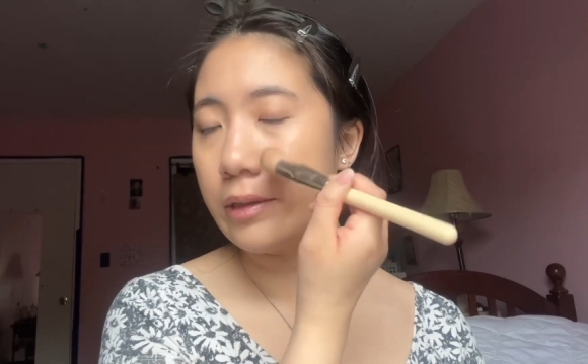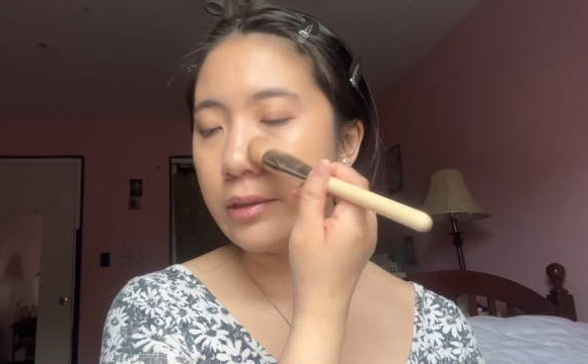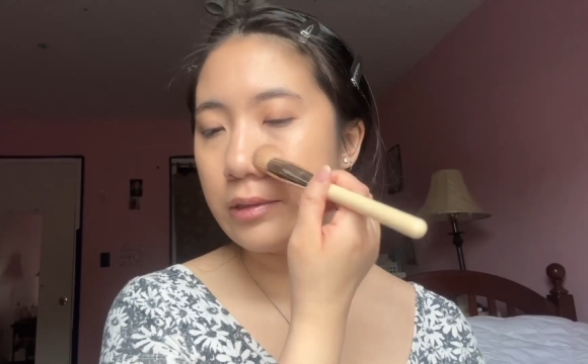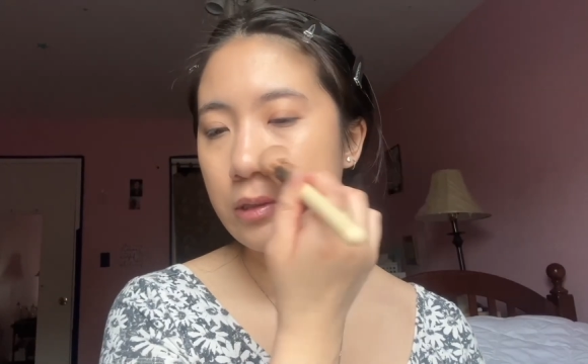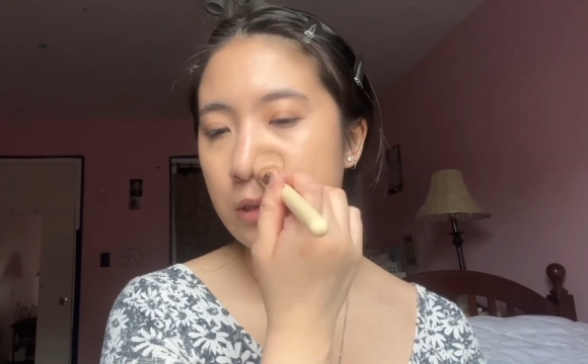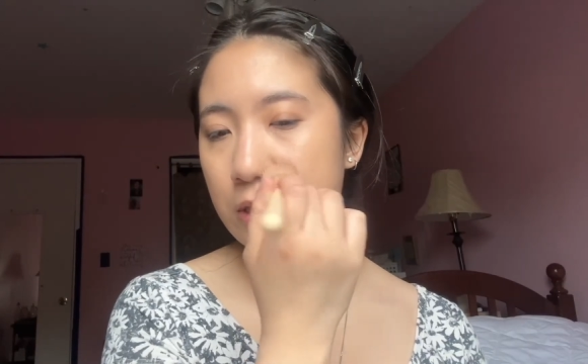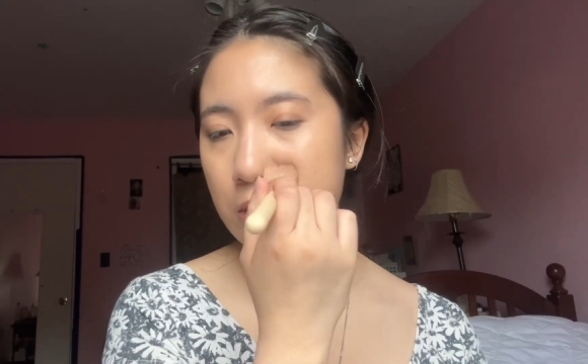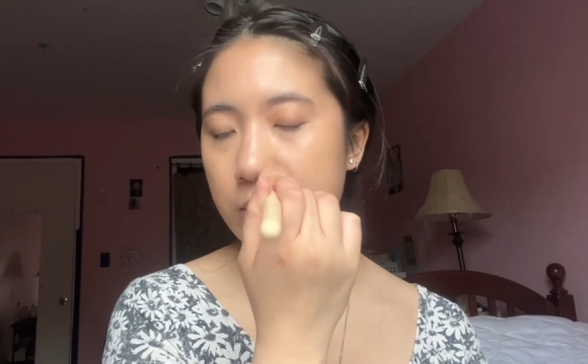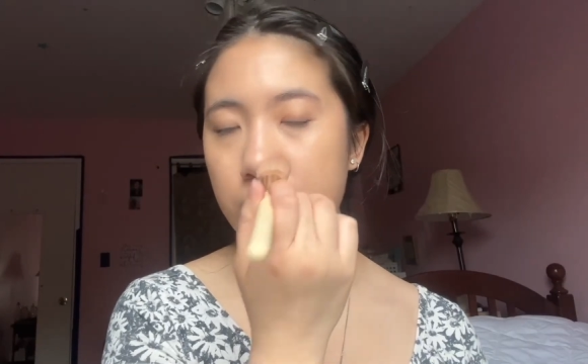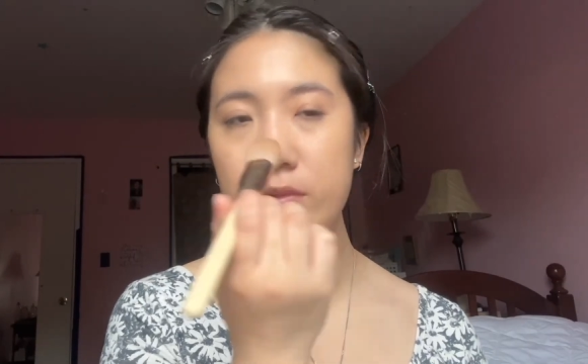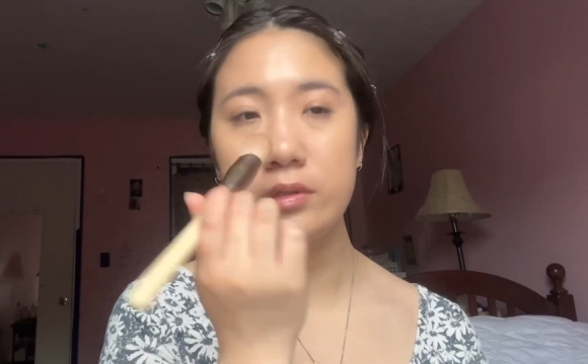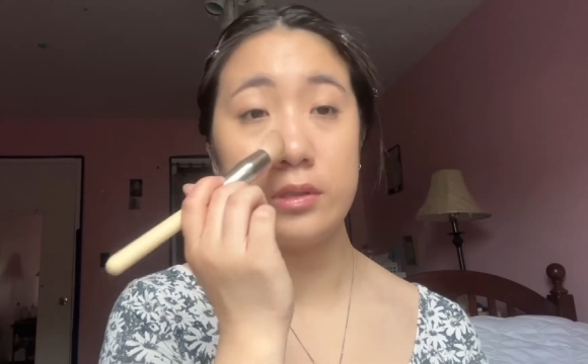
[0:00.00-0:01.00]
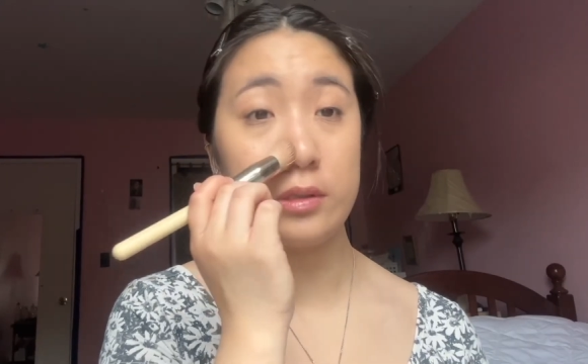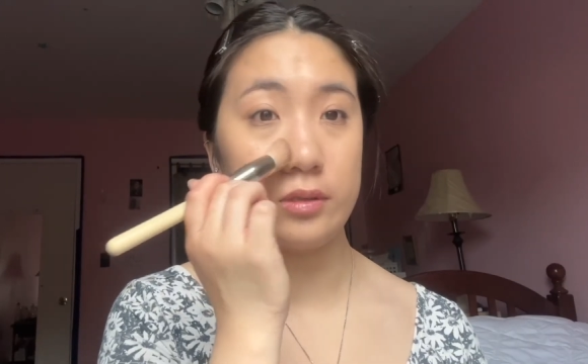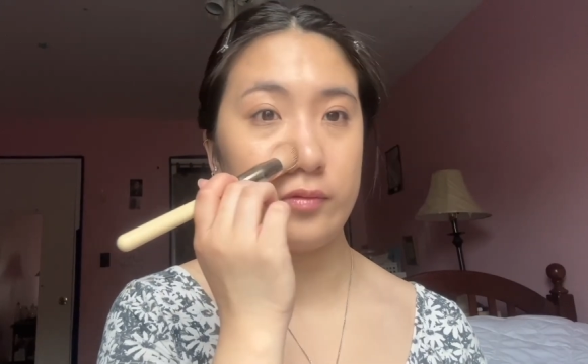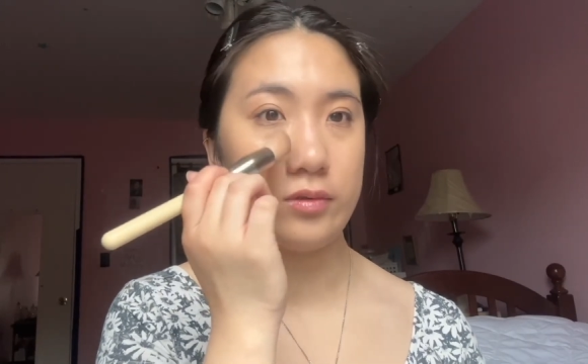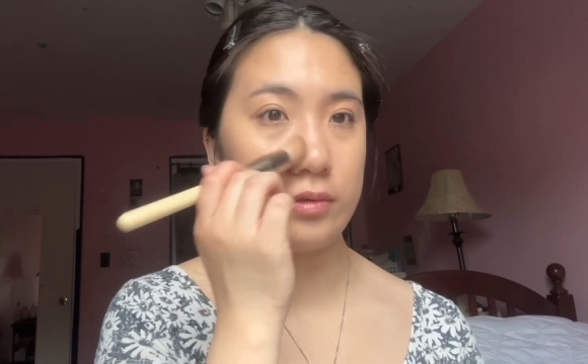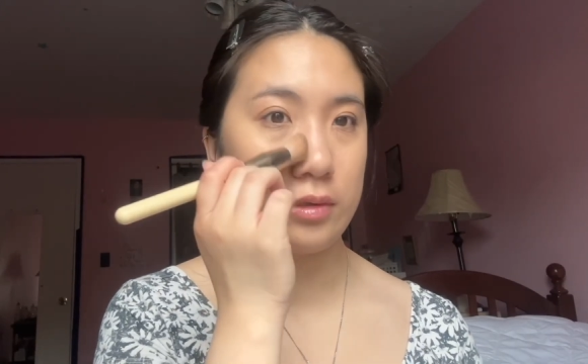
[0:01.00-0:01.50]
because then I'm really gonna
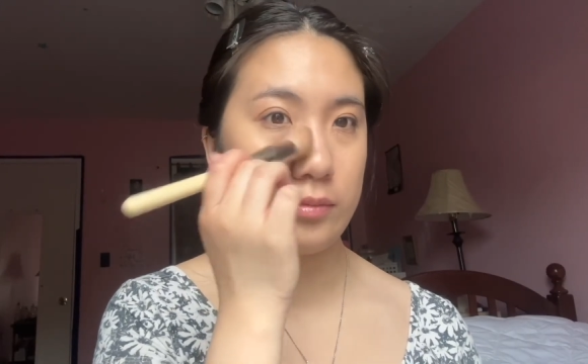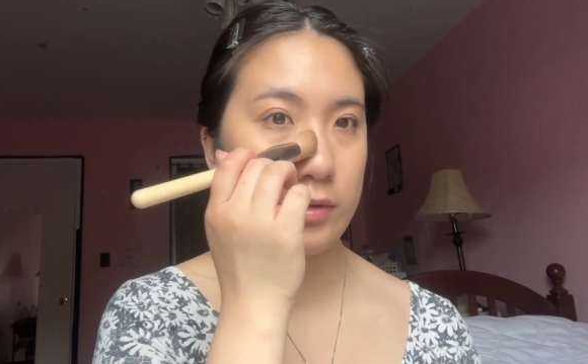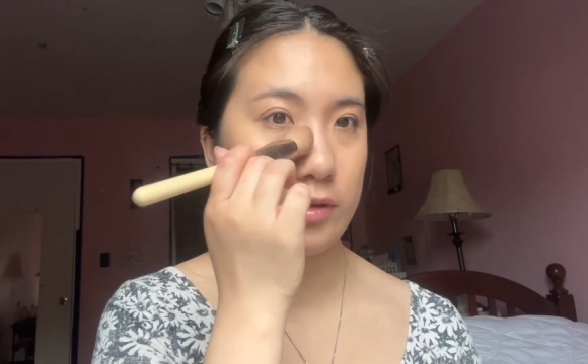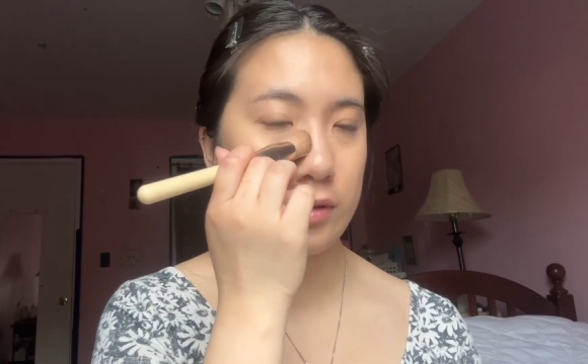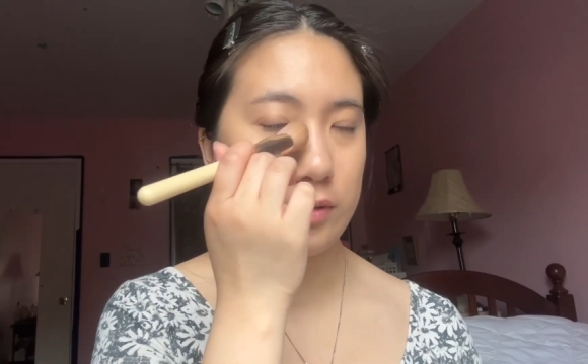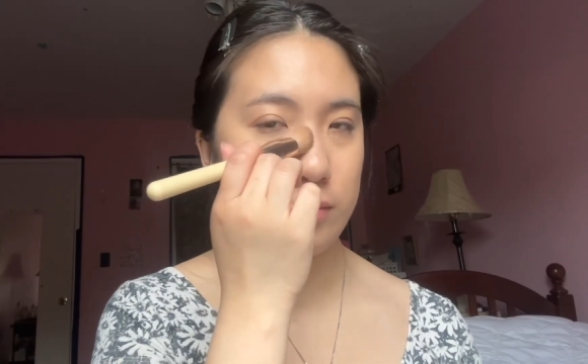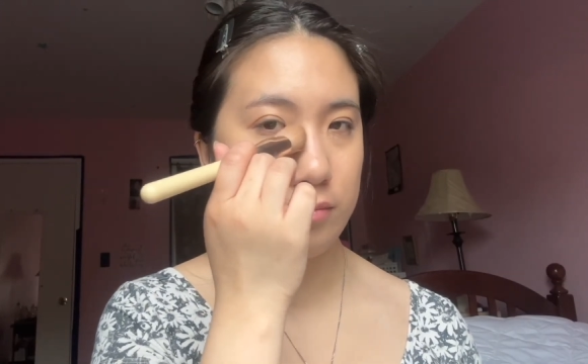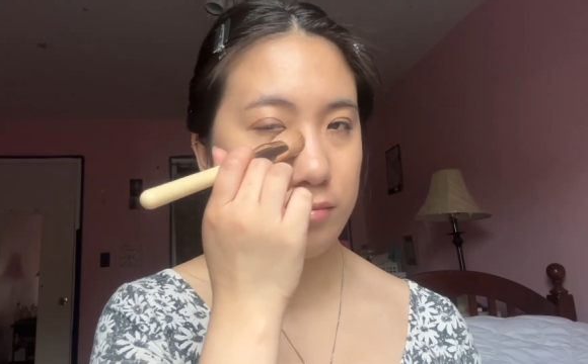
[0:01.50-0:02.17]
feel it on my skin,